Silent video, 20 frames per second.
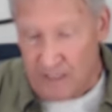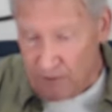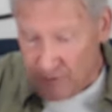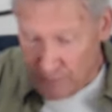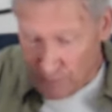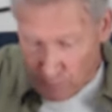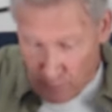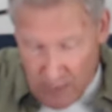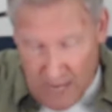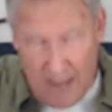
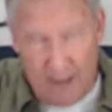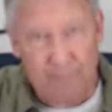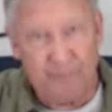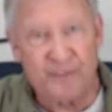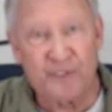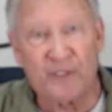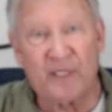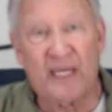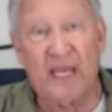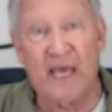the
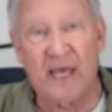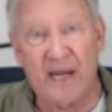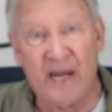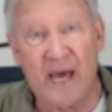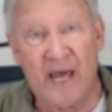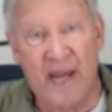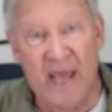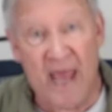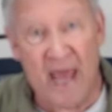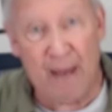rapture
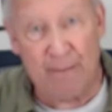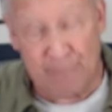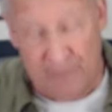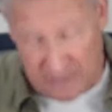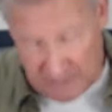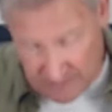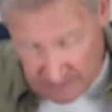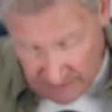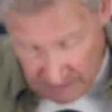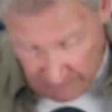cannot
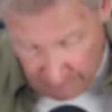happen